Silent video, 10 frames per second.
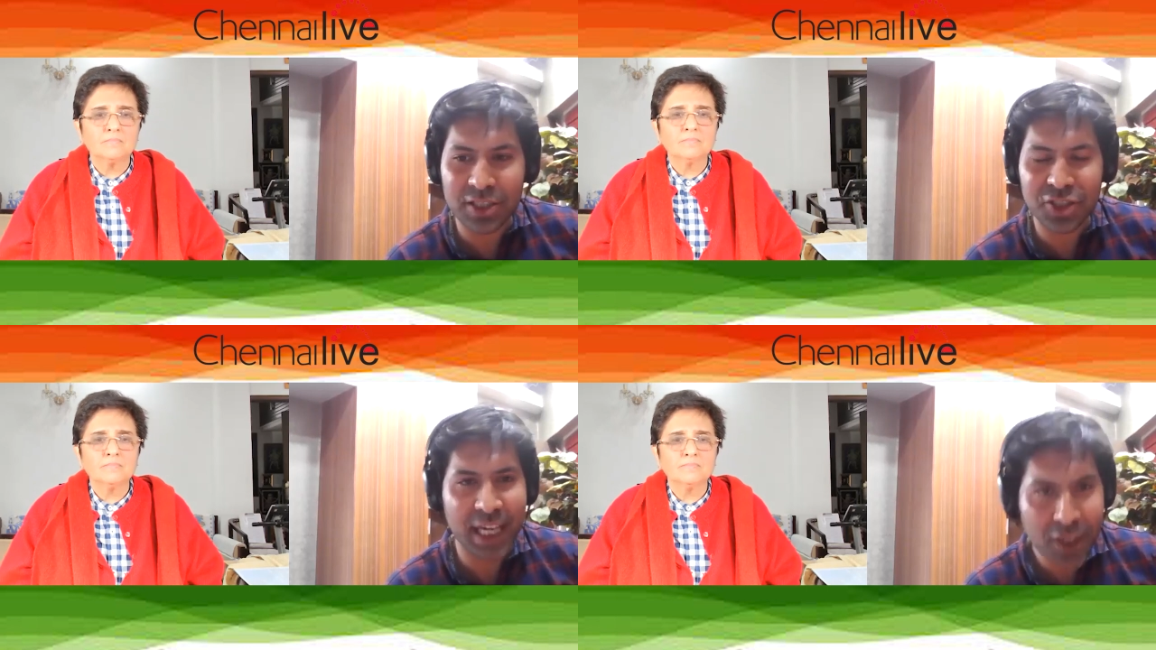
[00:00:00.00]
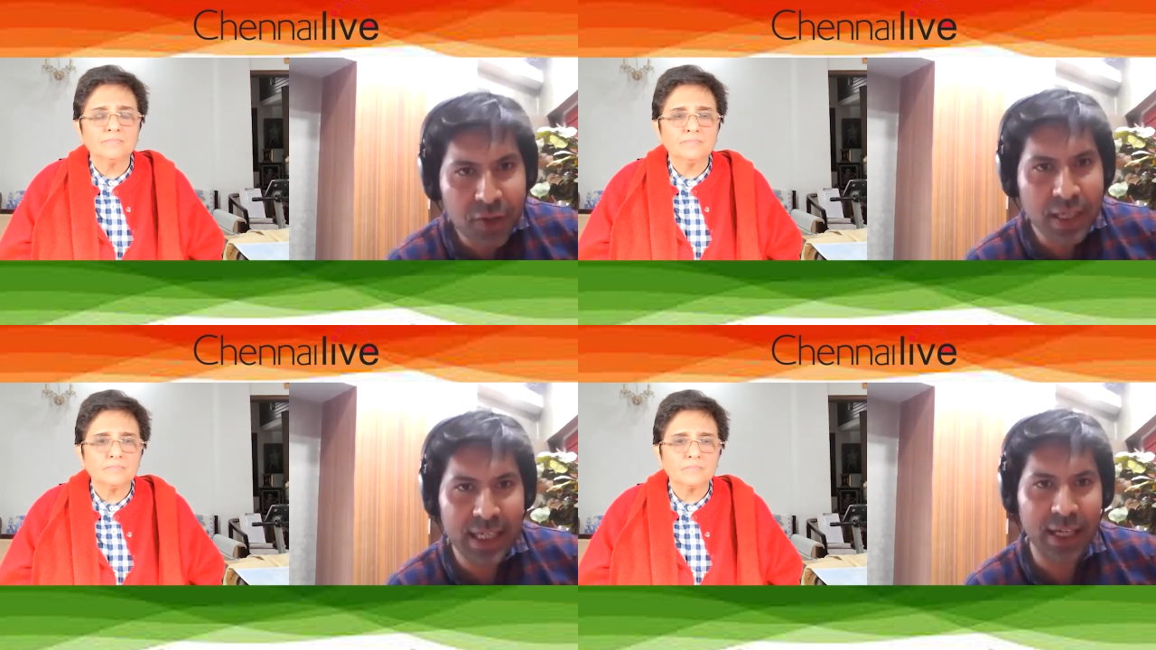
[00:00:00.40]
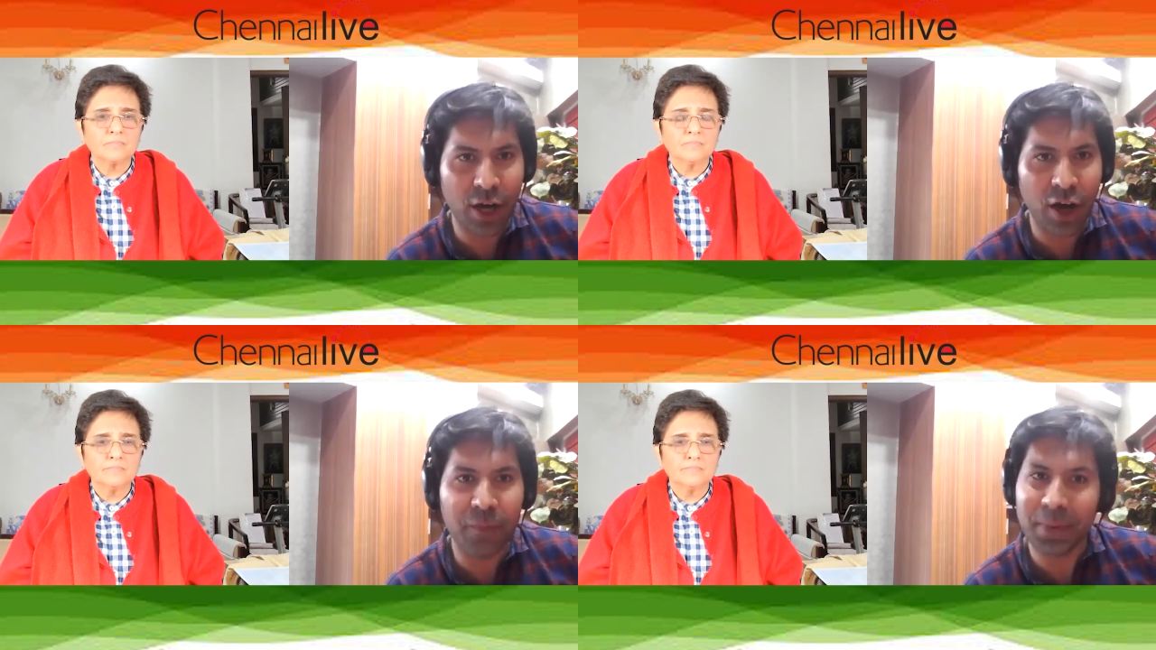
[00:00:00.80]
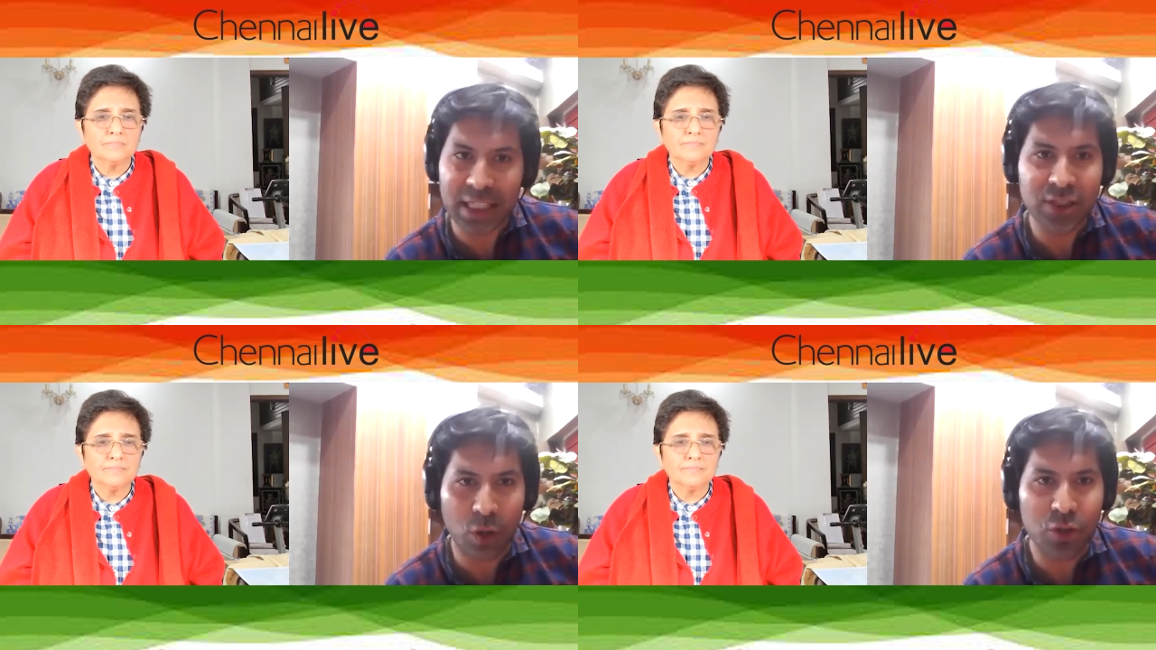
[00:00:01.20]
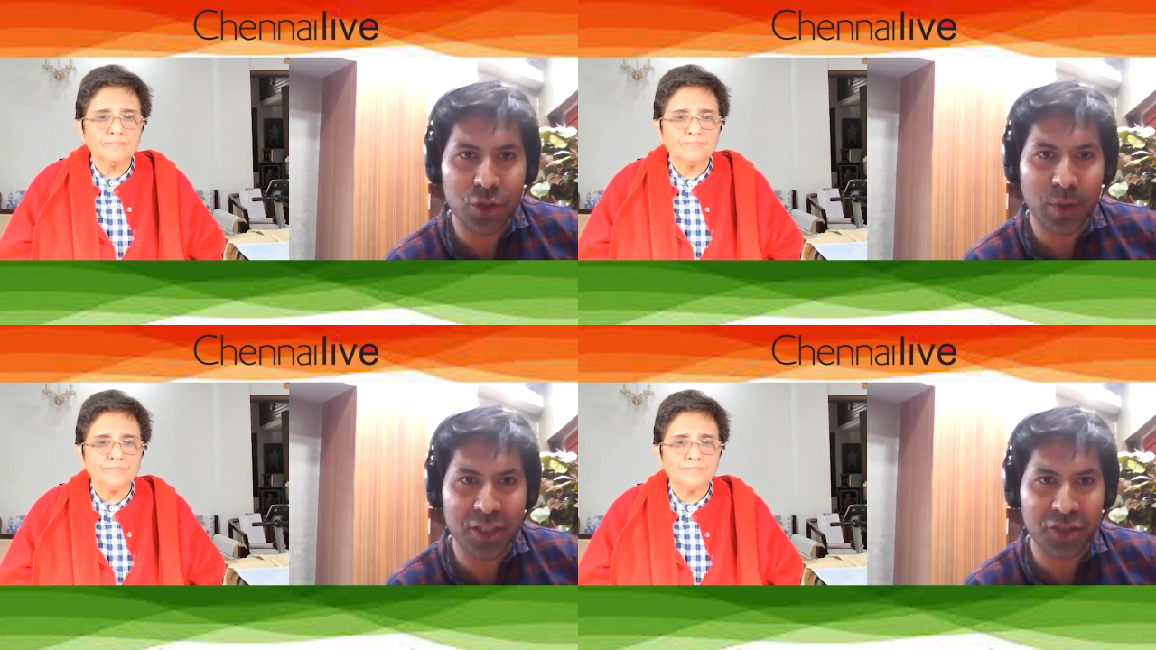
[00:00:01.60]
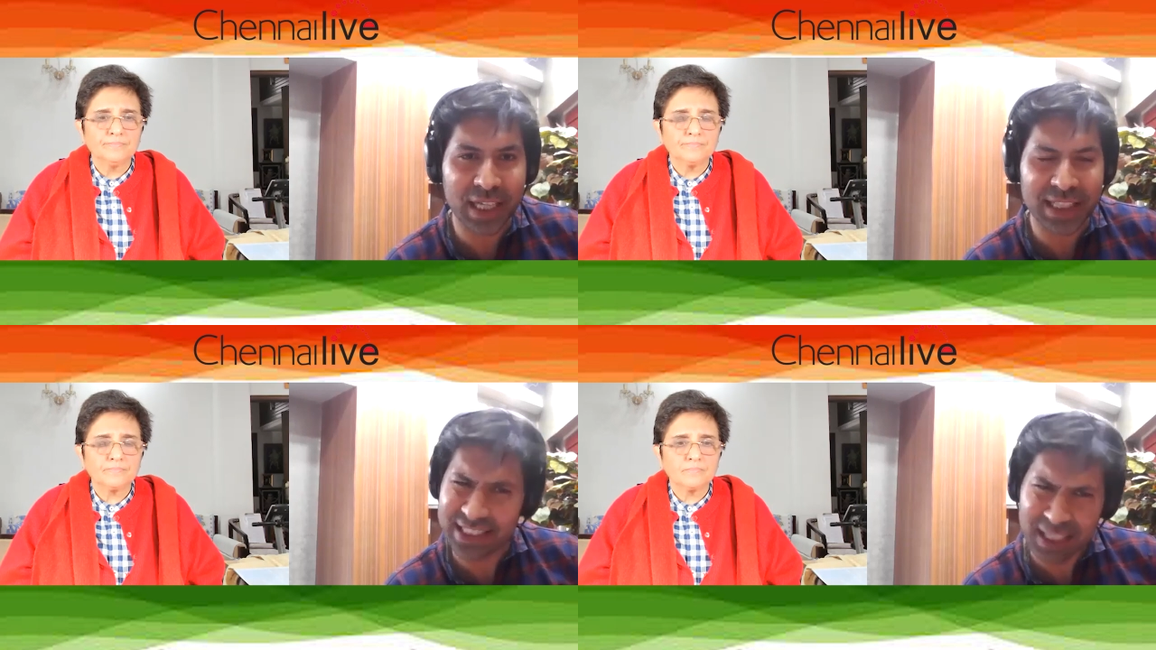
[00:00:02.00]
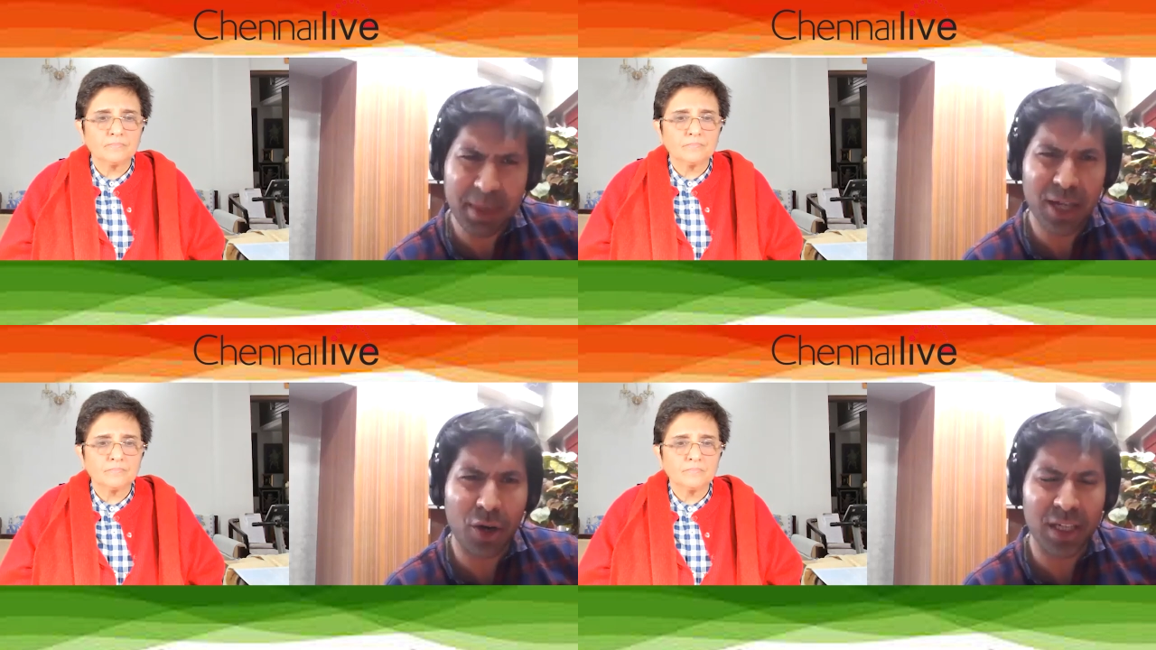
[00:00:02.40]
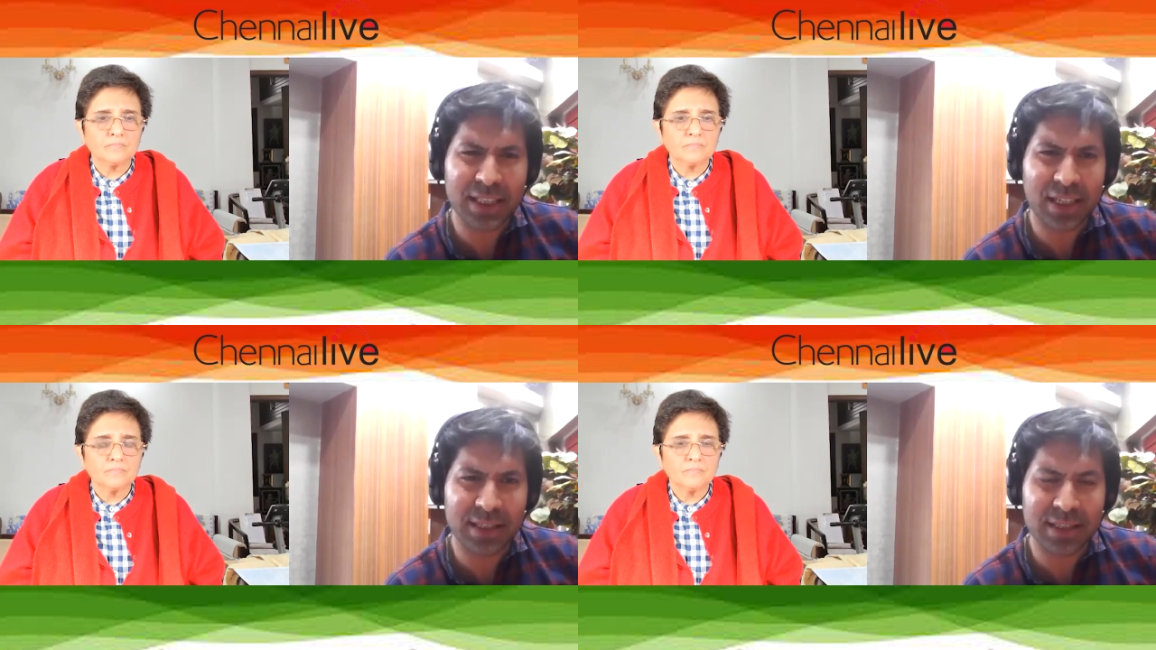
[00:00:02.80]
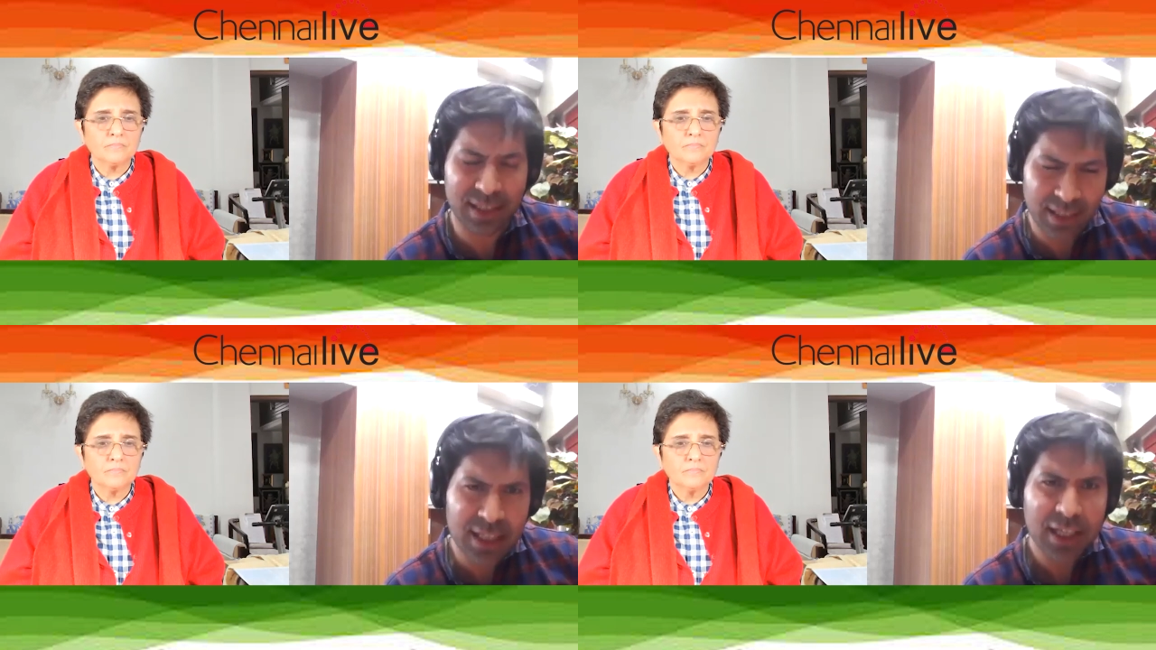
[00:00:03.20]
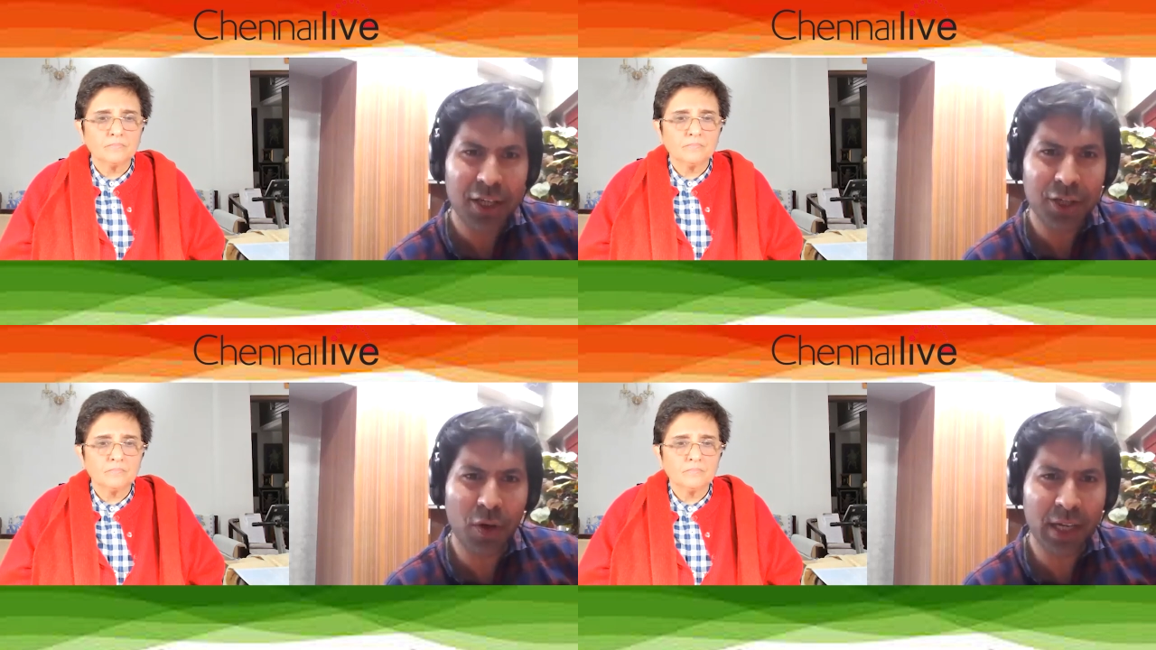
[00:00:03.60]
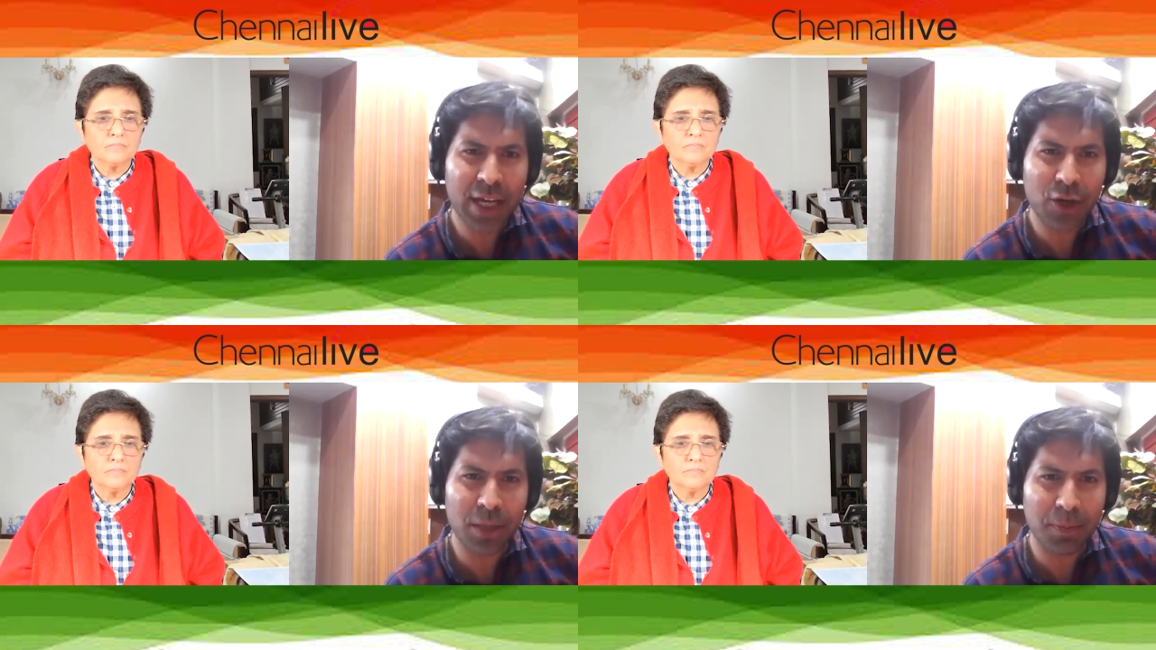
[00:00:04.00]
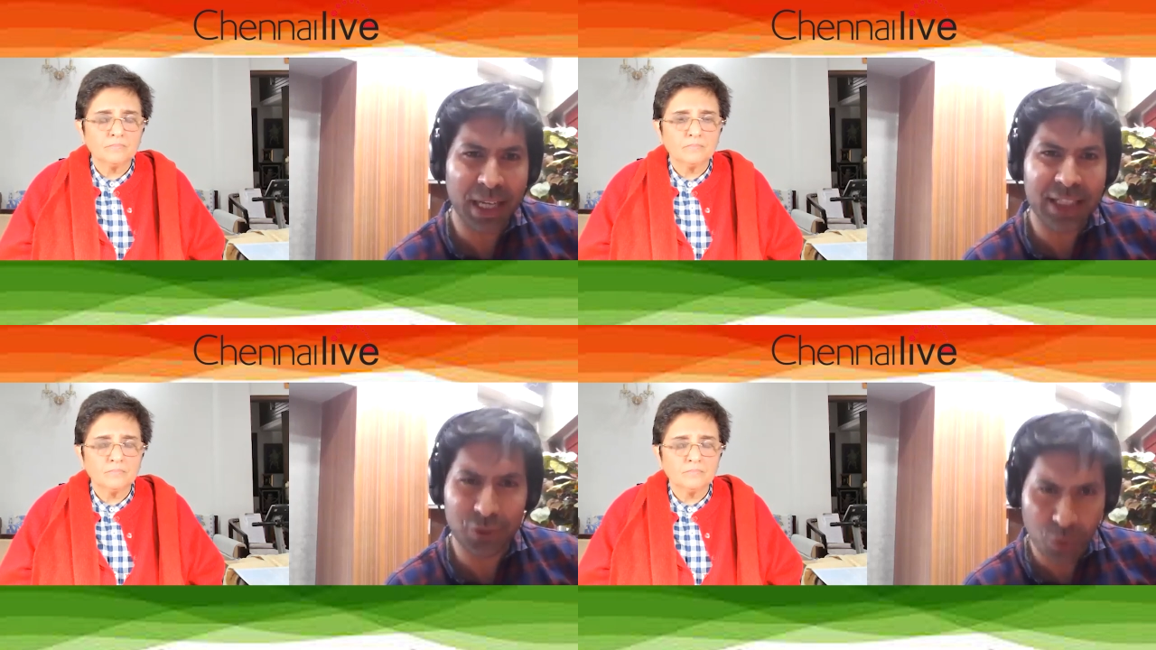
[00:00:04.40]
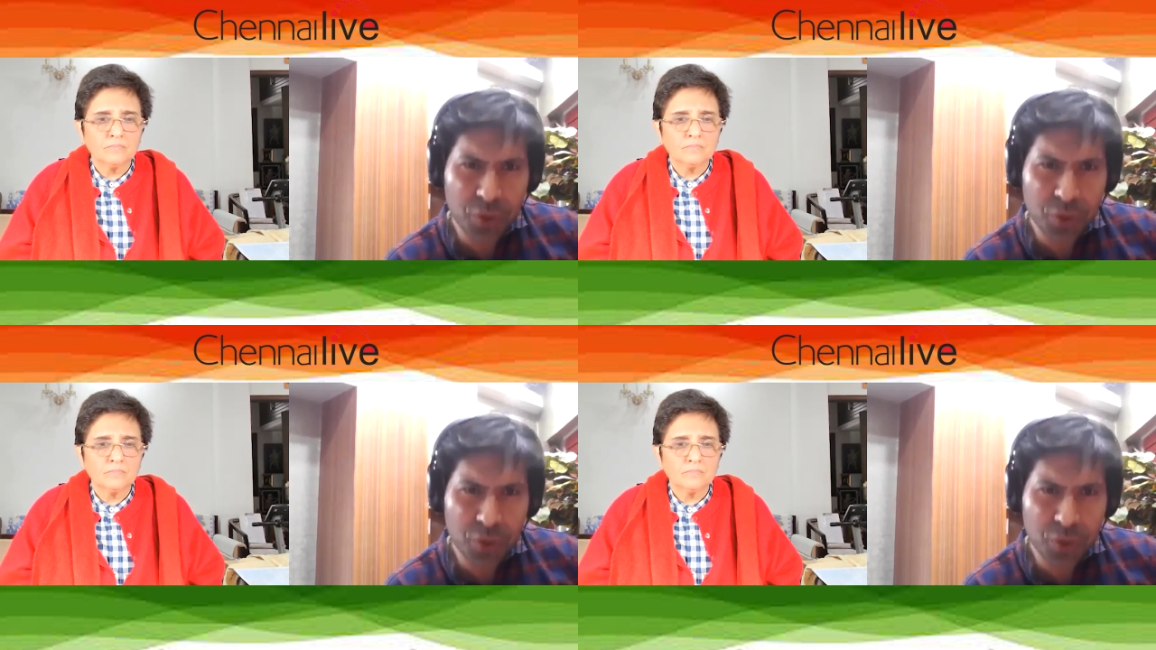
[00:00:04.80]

Speaker 1: the genuinity of press also has changed give me an honest answer your take on the press.